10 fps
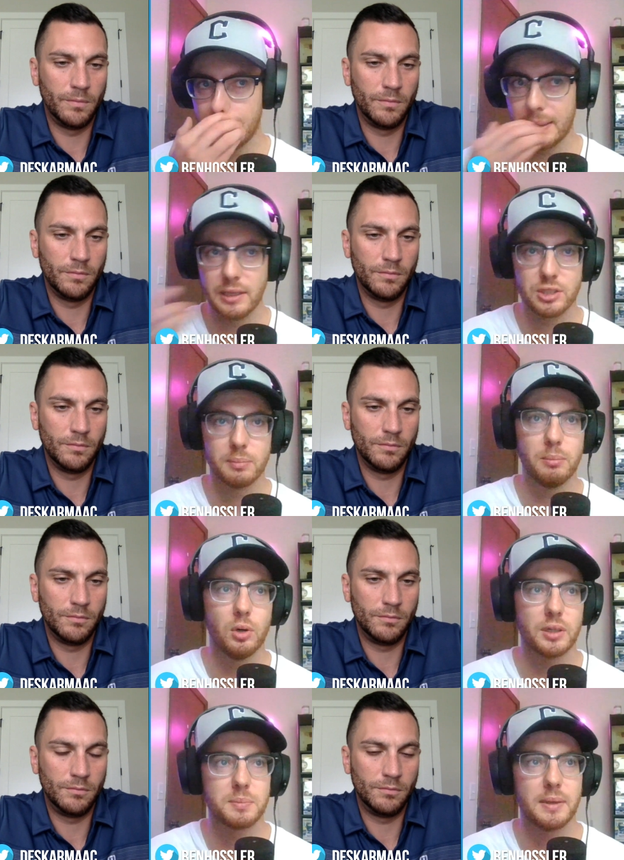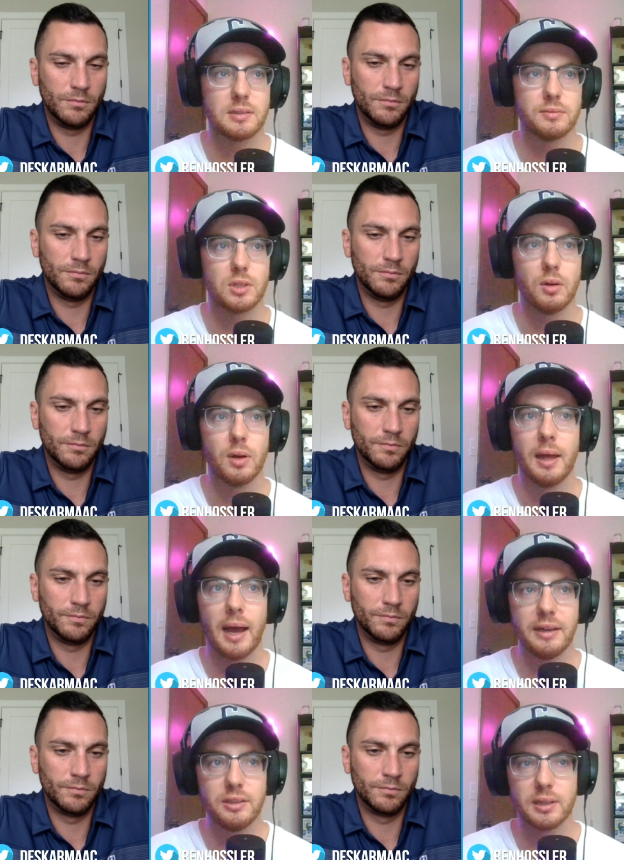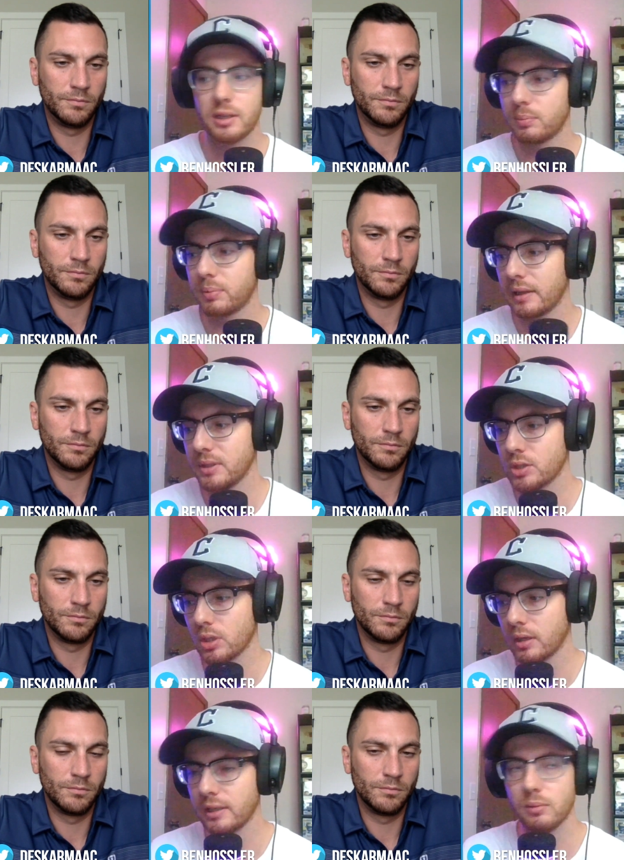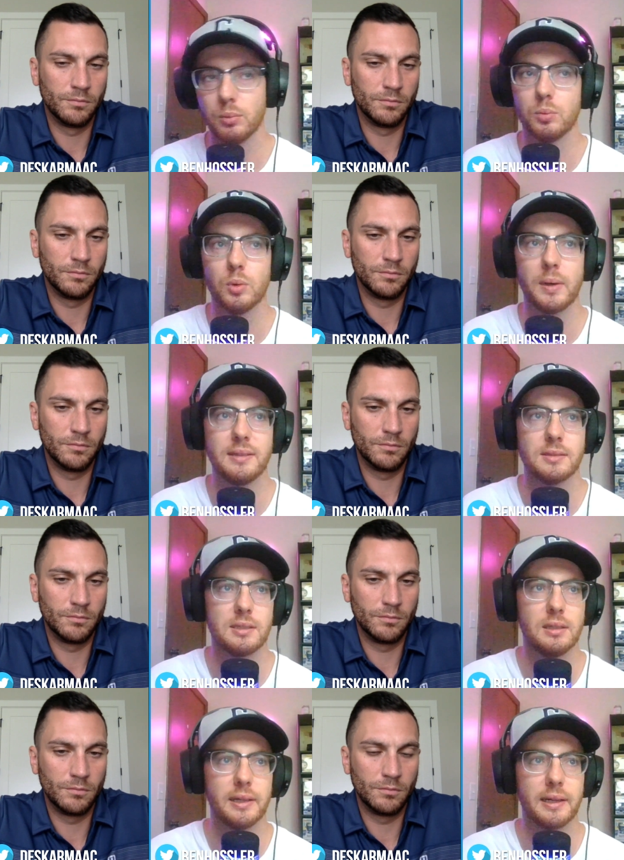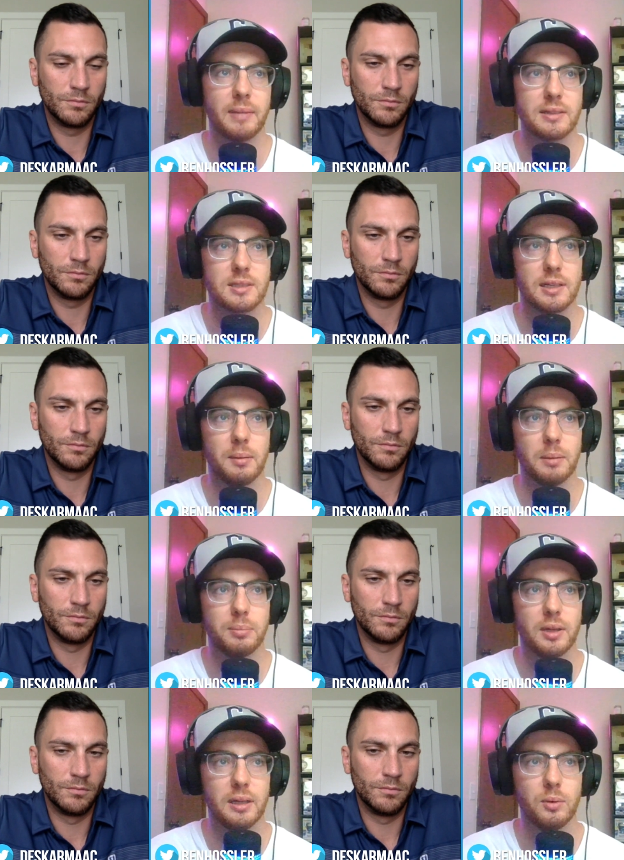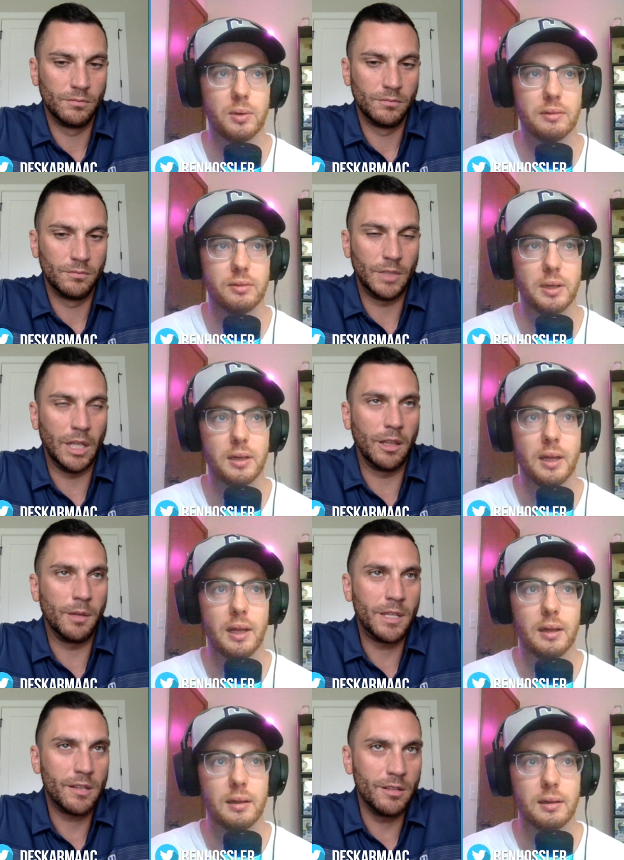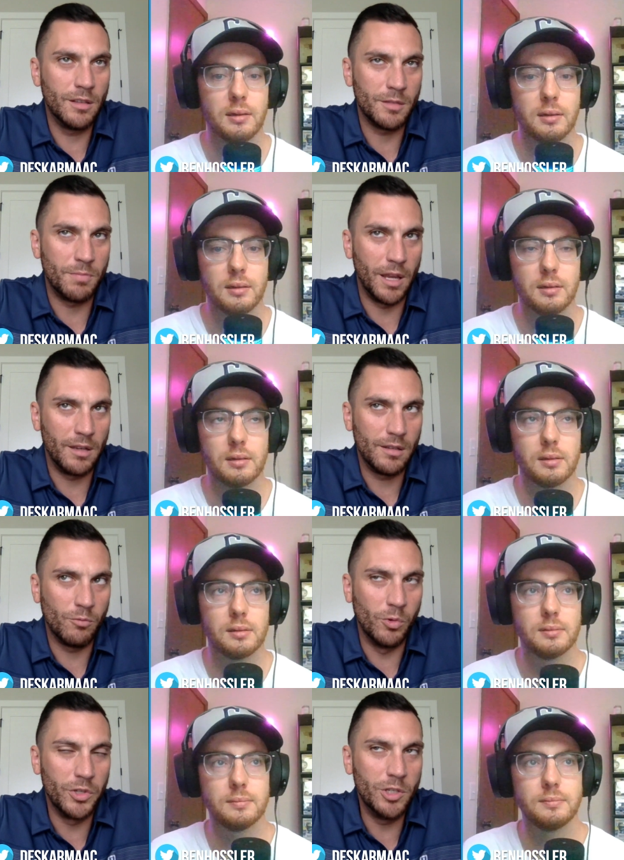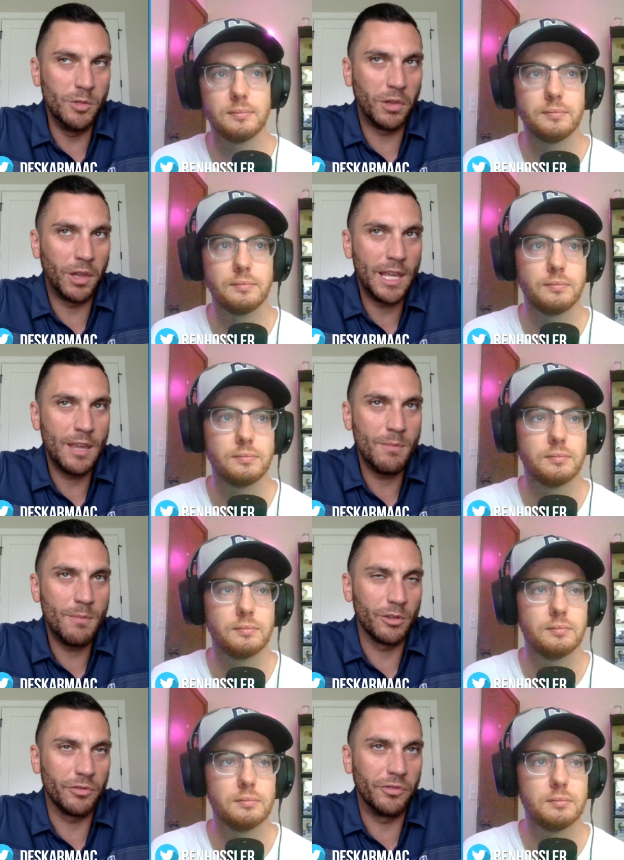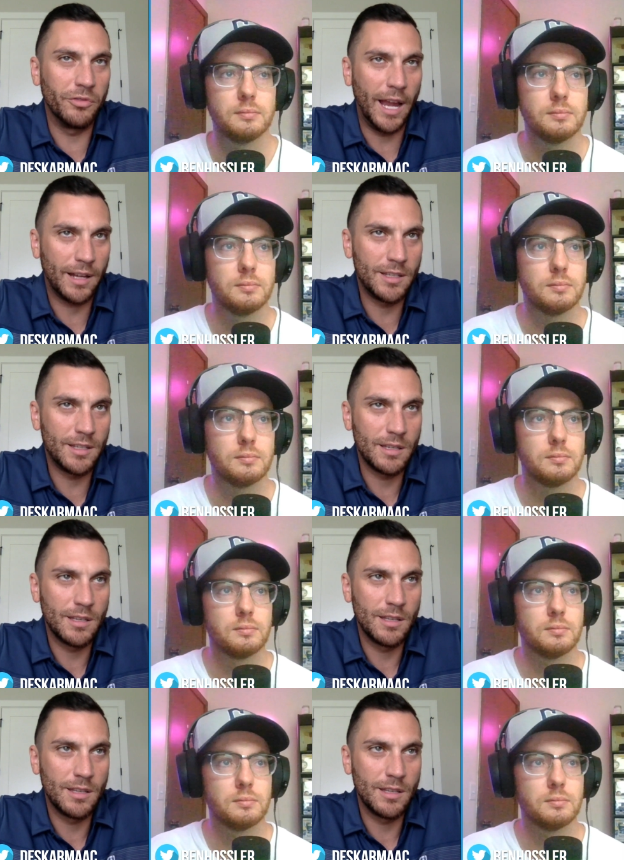Speaker 1: and he should be more expensive. So I do think he'll probably be chalky. We'll, we'll wait and see. Like I'm not saying I'm going to play him or whatever, but now let me
Speaker 2: ask you this: Then would you play him in your flex